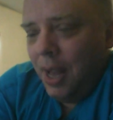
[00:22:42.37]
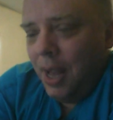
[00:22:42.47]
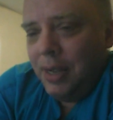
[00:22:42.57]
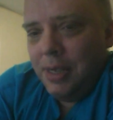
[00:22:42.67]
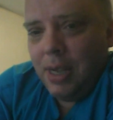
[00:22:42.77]

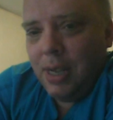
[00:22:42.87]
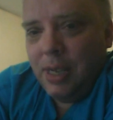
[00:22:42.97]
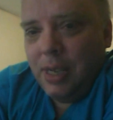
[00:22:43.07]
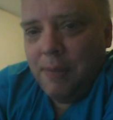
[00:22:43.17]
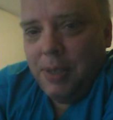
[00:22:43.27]
I did
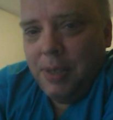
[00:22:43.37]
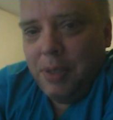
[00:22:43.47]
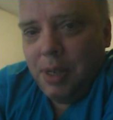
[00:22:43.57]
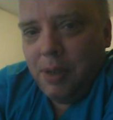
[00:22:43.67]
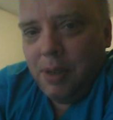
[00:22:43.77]
not give in
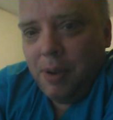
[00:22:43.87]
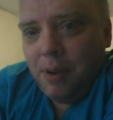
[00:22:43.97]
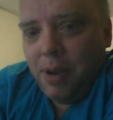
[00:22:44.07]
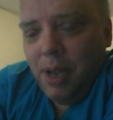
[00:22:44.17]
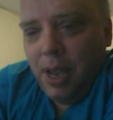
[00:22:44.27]
to the
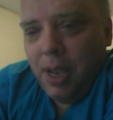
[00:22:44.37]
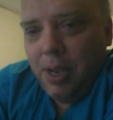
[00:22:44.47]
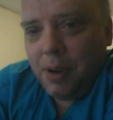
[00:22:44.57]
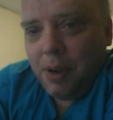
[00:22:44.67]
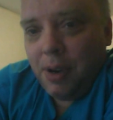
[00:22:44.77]

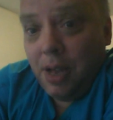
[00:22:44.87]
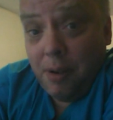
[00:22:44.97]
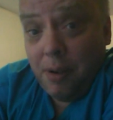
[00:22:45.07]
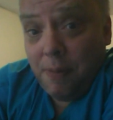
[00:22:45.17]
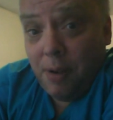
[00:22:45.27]
anger
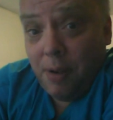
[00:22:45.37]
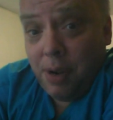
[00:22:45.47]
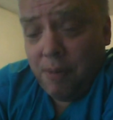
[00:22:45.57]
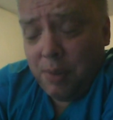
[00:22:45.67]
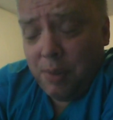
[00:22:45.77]
I
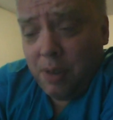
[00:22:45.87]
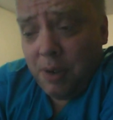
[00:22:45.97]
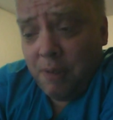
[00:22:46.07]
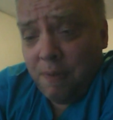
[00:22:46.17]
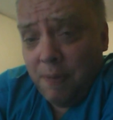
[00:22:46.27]
was
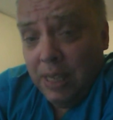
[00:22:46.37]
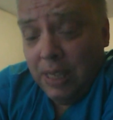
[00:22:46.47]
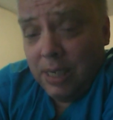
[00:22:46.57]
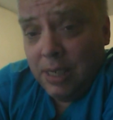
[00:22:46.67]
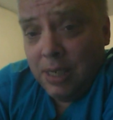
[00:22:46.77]
already
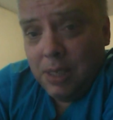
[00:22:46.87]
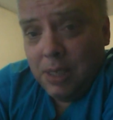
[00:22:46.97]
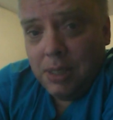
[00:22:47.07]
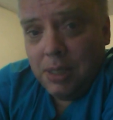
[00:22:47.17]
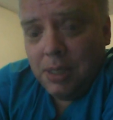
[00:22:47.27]
feeling.
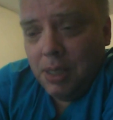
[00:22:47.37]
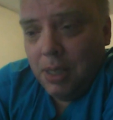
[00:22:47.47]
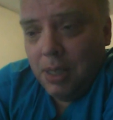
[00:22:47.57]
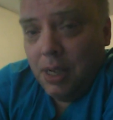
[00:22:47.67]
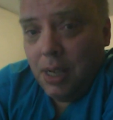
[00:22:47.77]

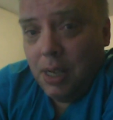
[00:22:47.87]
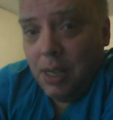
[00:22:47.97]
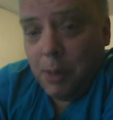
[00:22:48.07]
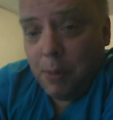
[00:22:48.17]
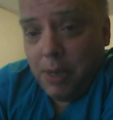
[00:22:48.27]
I
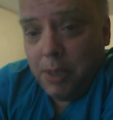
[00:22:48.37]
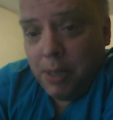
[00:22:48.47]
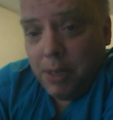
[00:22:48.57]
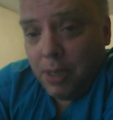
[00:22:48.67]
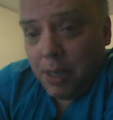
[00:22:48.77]
am a
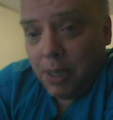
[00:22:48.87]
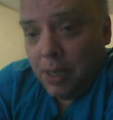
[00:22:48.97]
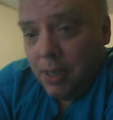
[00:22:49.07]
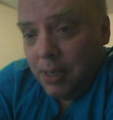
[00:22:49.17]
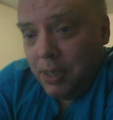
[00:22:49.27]
rageaholic.
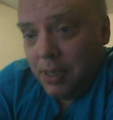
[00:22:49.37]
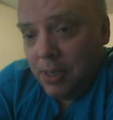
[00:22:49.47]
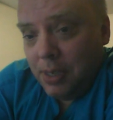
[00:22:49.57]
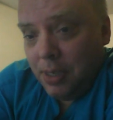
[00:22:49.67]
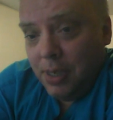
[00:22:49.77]

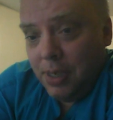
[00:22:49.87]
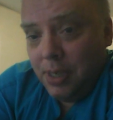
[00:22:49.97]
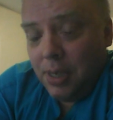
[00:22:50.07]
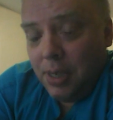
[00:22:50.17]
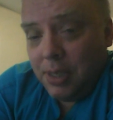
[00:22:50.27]

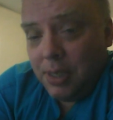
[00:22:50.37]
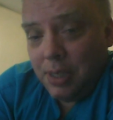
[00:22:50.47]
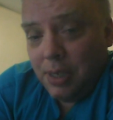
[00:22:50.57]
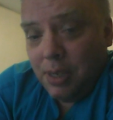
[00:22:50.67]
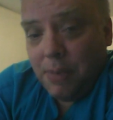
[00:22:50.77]
I
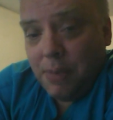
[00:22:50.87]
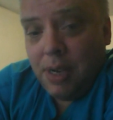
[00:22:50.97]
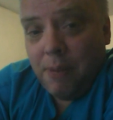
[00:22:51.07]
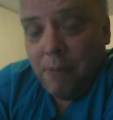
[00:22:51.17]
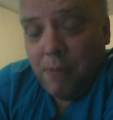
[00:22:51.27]
sucked it up
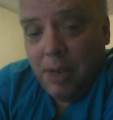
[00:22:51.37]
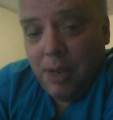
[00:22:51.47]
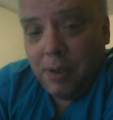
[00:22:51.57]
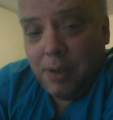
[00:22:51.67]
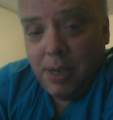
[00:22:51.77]
and I
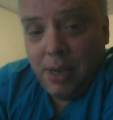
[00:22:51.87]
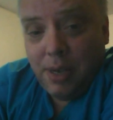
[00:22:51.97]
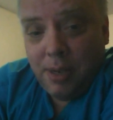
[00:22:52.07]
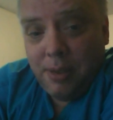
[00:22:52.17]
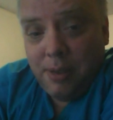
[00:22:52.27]
made her
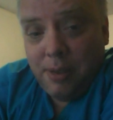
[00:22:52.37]
day.